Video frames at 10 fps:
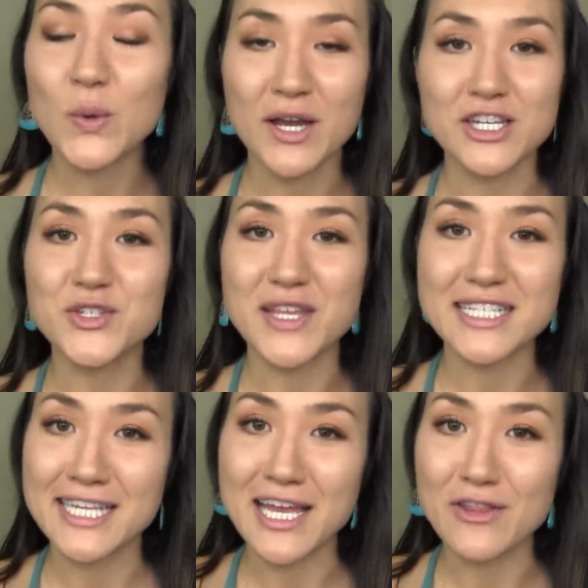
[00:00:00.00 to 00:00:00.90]
We're gonna do
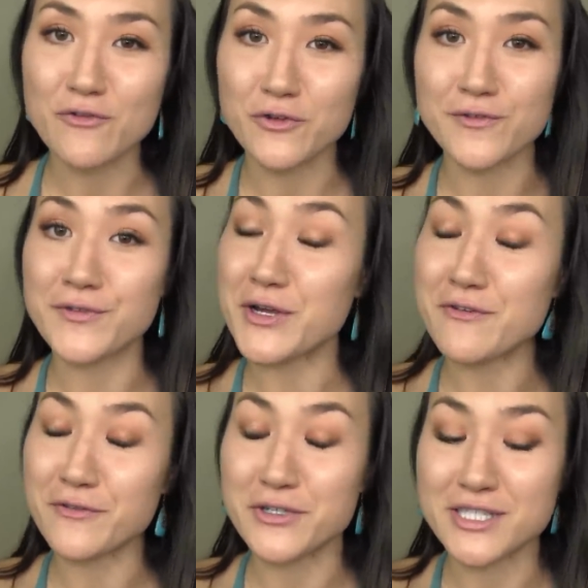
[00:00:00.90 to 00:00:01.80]
that together for the
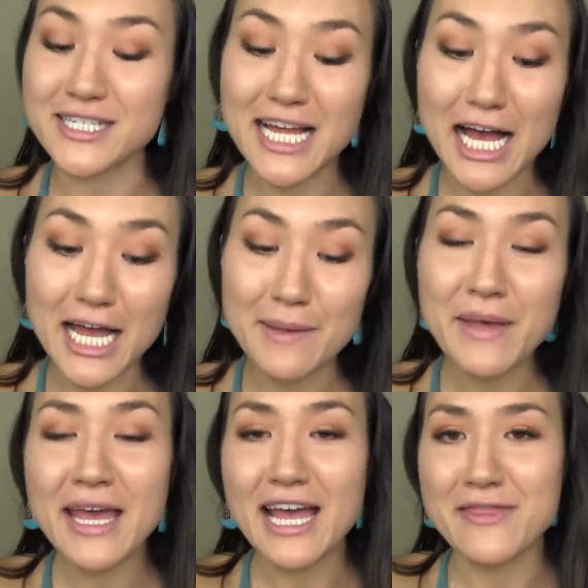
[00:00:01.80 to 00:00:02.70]
very first
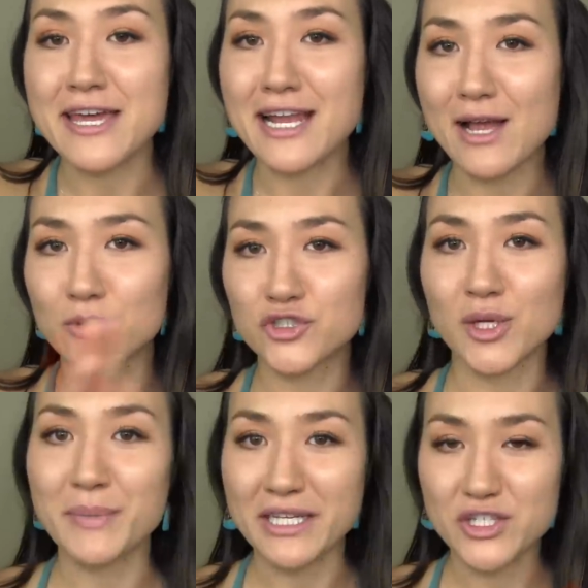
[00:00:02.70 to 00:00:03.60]
time, and then I will
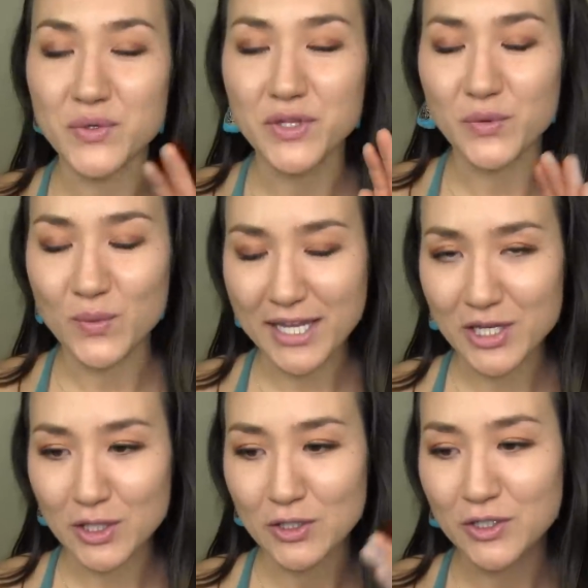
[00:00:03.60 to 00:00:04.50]
jump into the
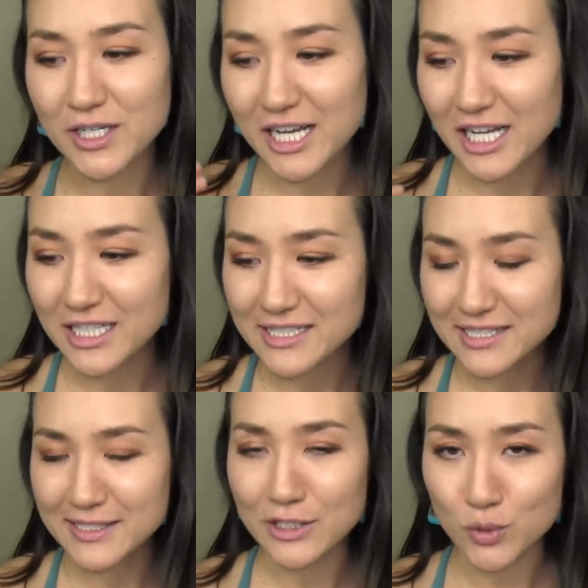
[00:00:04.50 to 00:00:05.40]
regular uh,
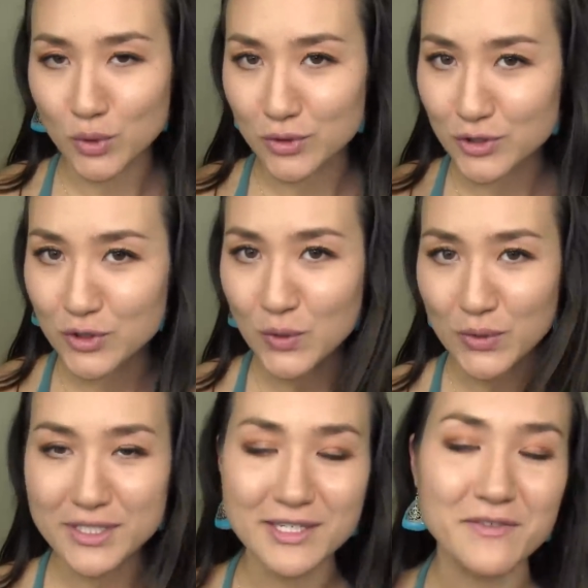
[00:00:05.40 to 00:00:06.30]
scheduled
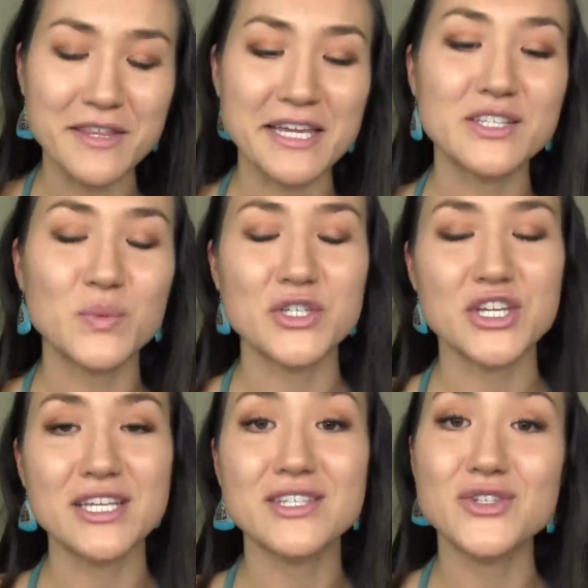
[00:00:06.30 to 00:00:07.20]
course of things,
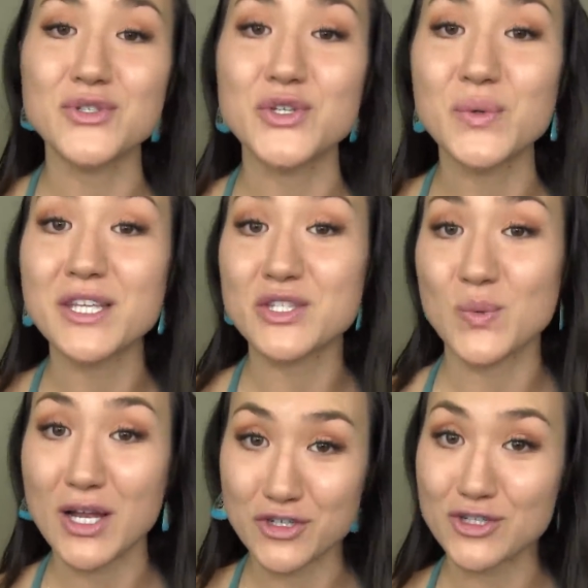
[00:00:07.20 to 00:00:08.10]
which is to do the
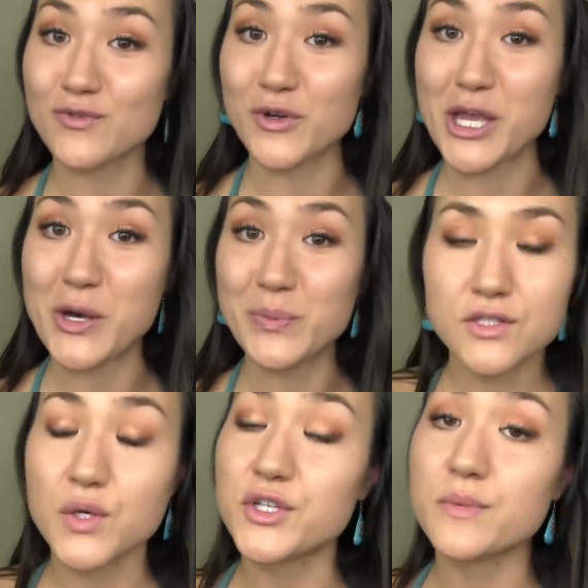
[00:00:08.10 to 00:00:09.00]
swatches for you.
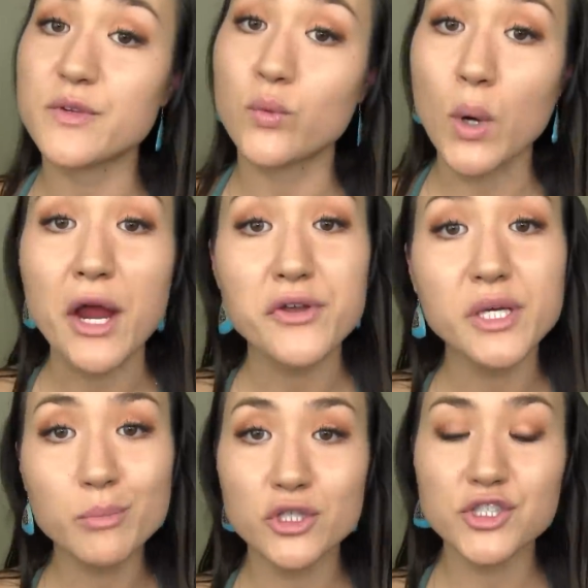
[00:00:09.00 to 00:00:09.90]
So in terms of where you
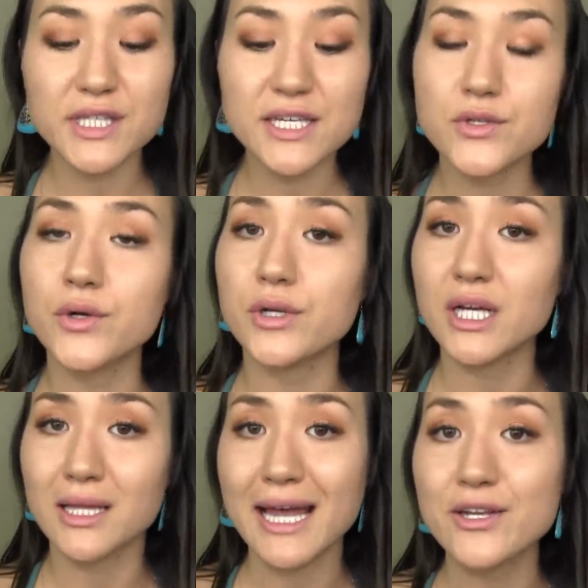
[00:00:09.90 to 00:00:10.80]
can purchase these, you go to
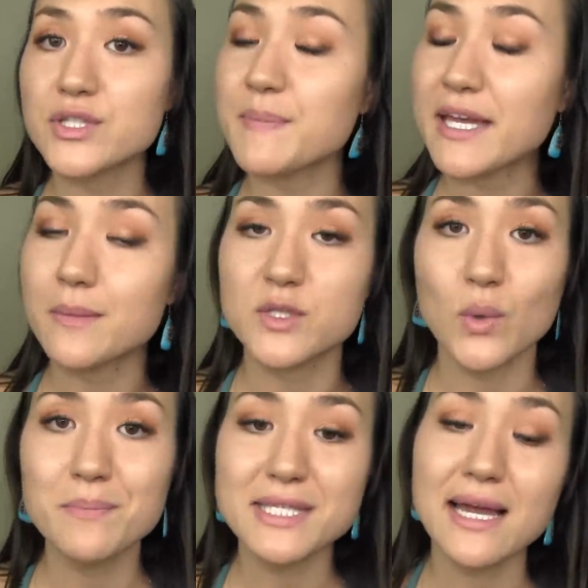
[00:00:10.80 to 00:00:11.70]
Kaleidos Makeup's
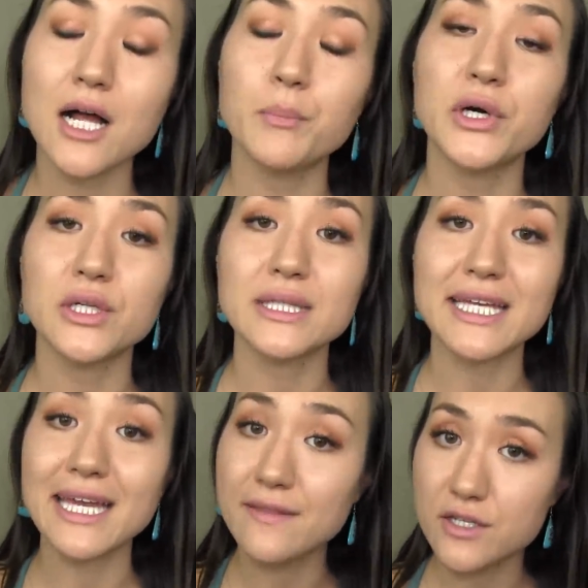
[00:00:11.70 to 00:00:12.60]
website. I'll put a
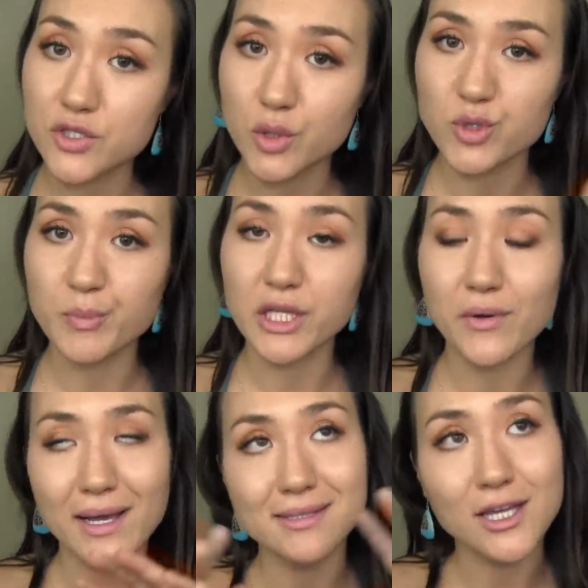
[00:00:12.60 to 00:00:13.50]
link in the description
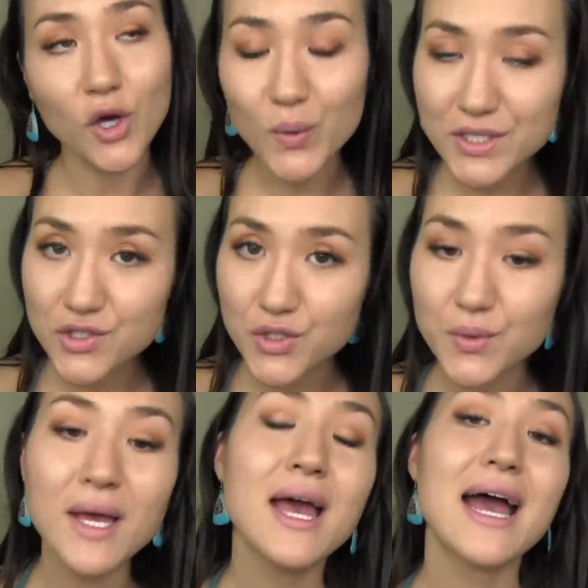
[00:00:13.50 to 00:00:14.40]
below, as I always
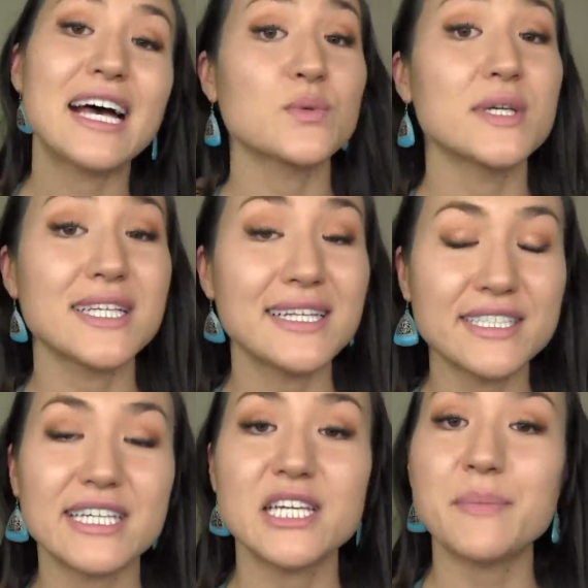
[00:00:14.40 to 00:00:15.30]
do, as well as a
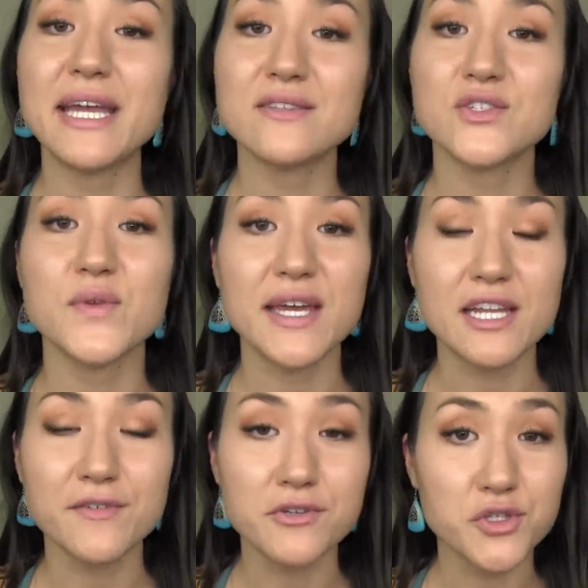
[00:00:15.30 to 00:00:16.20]
link to Ebates, so
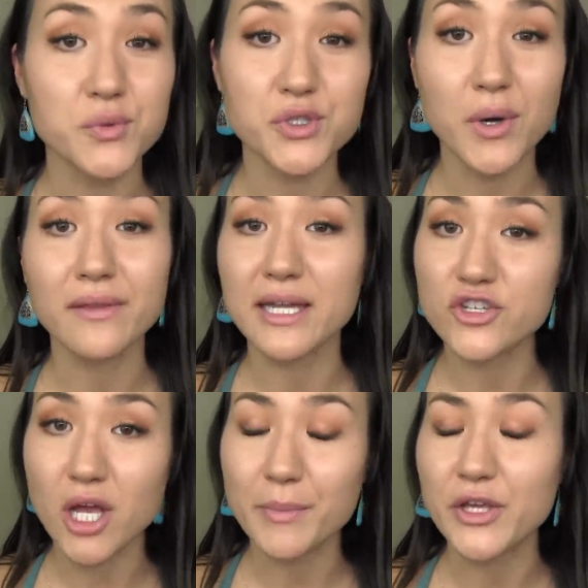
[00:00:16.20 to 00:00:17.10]
that if you do do
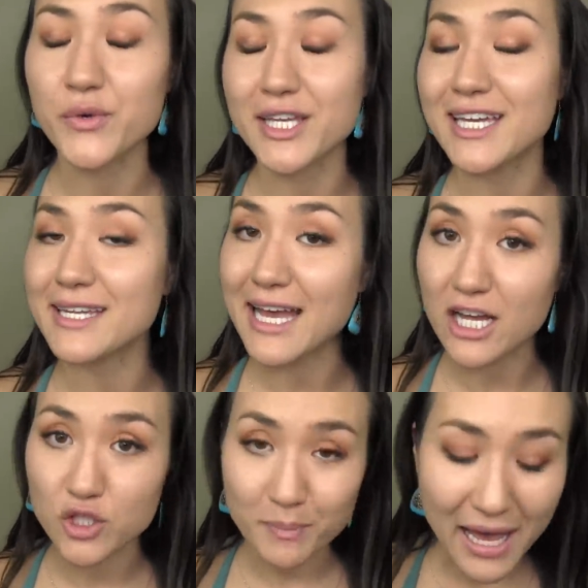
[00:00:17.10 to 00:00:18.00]
online shopping, you can get
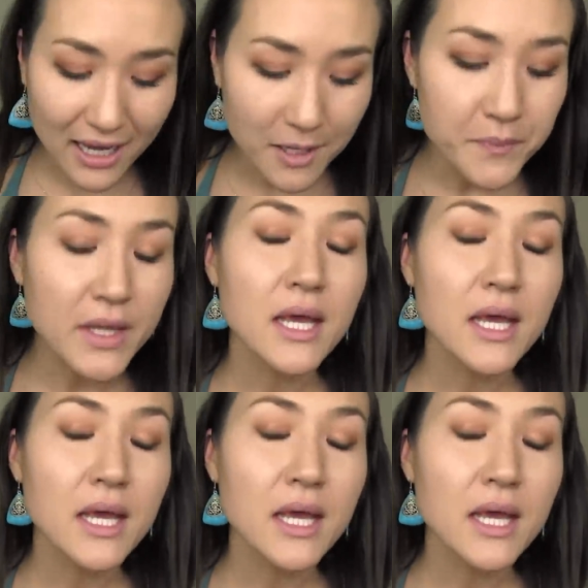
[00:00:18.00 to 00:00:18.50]
cash back.